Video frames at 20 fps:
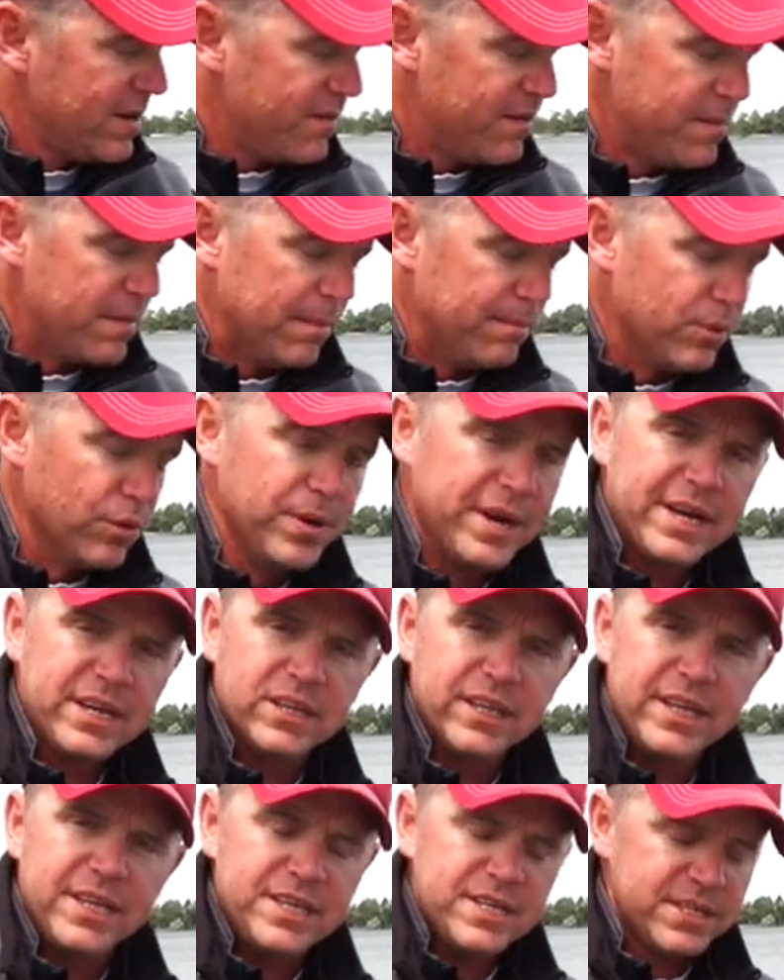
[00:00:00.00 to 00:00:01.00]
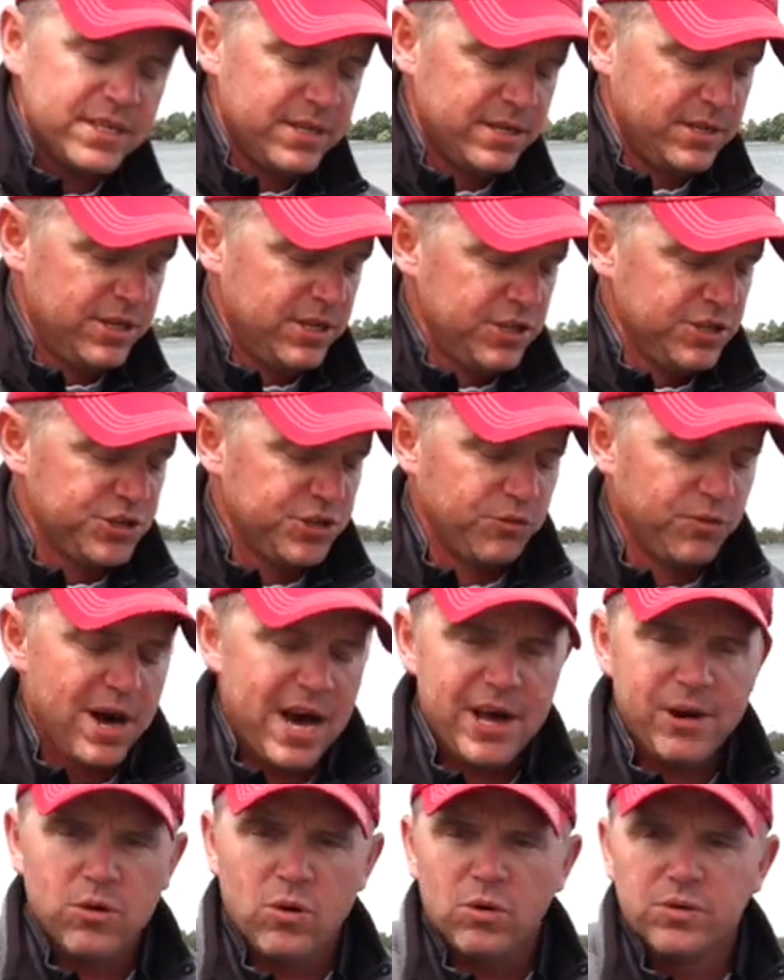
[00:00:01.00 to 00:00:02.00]
from a buoy cleat to
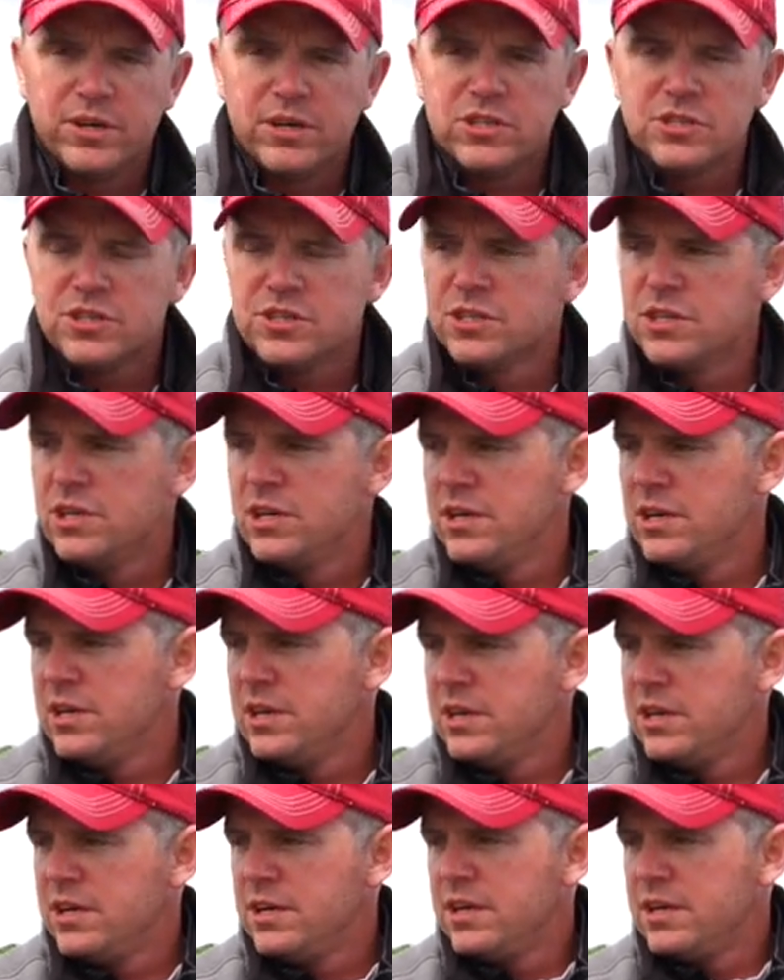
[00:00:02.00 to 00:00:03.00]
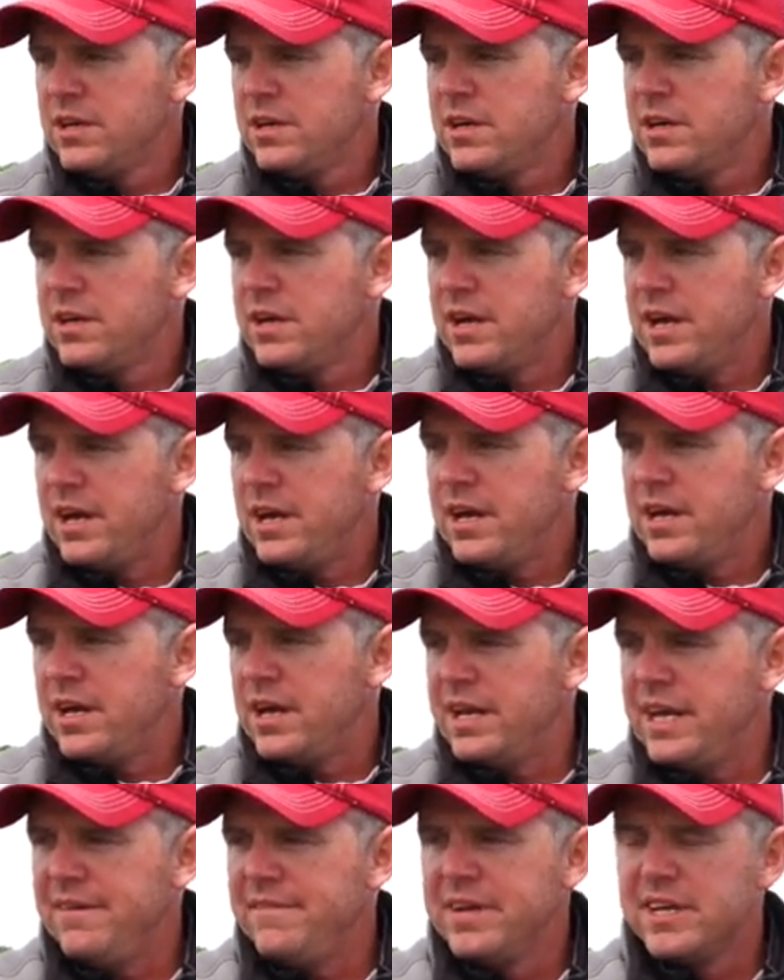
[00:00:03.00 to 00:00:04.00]
rod holders,
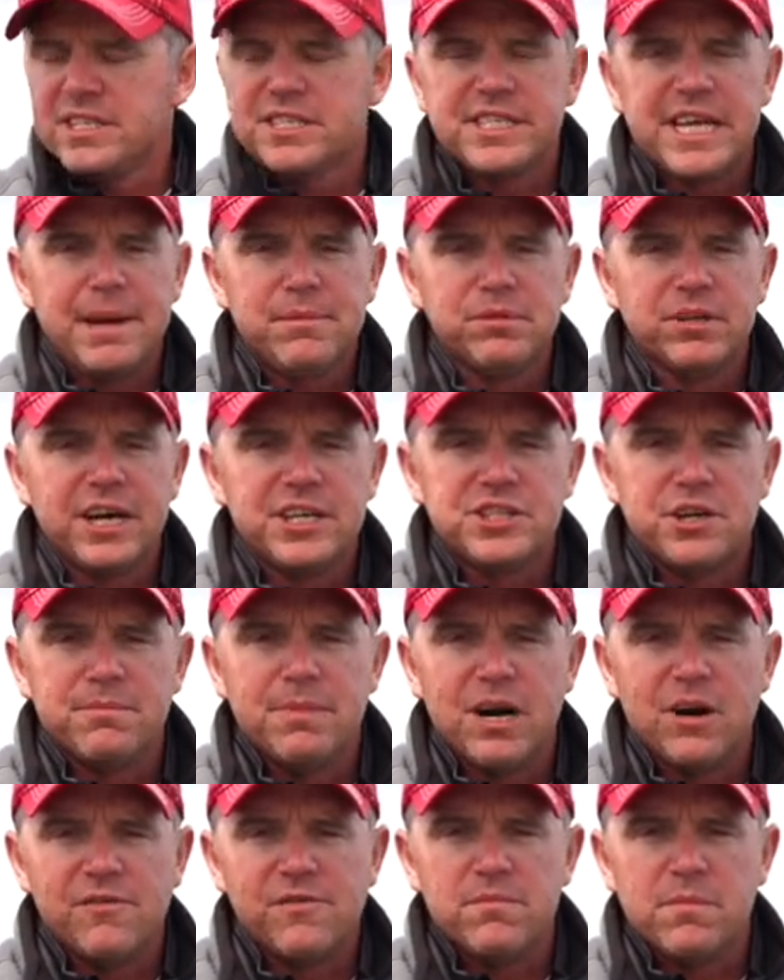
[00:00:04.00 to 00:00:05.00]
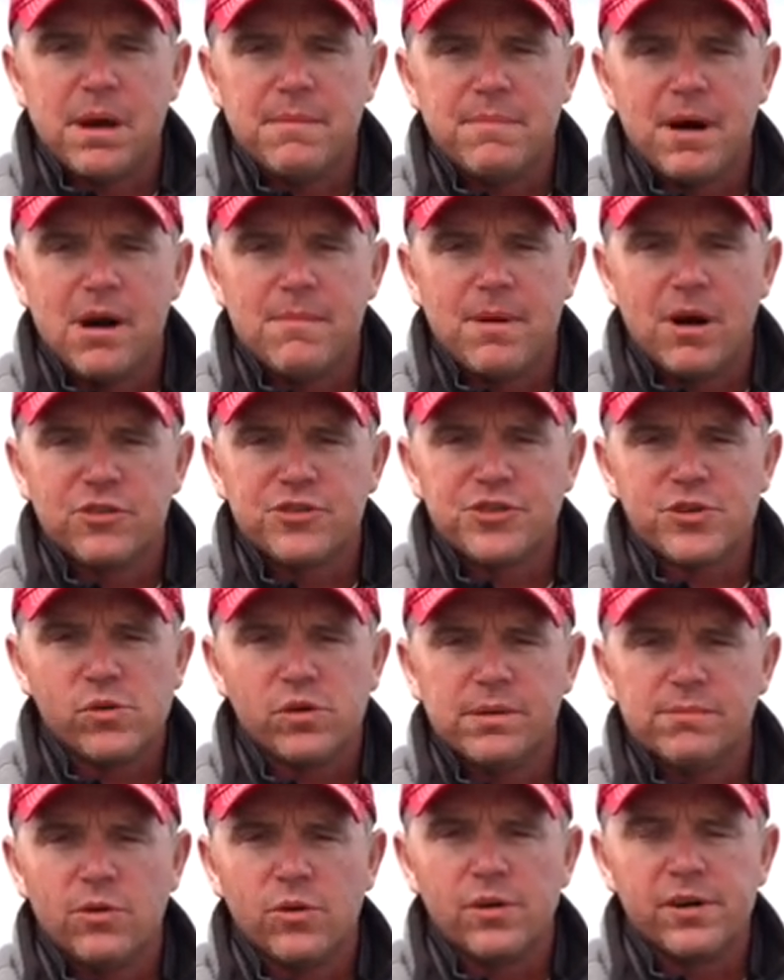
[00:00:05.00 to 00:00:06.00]
and even a stabilizer mount for my bow mount
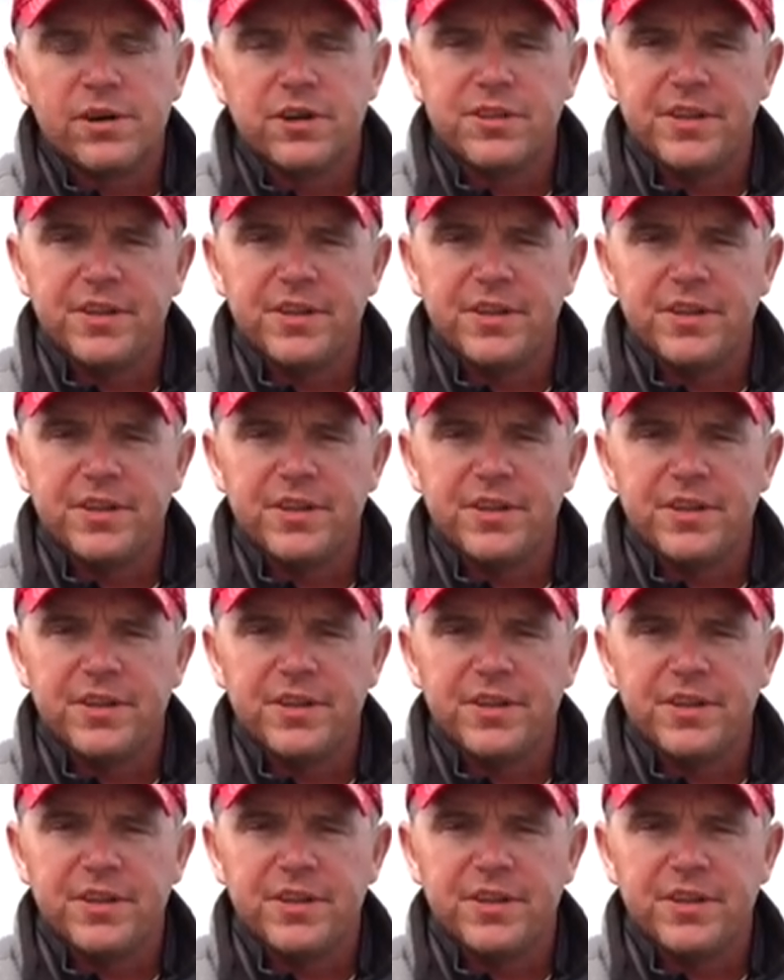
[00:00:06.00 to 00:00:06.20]
trolling motor.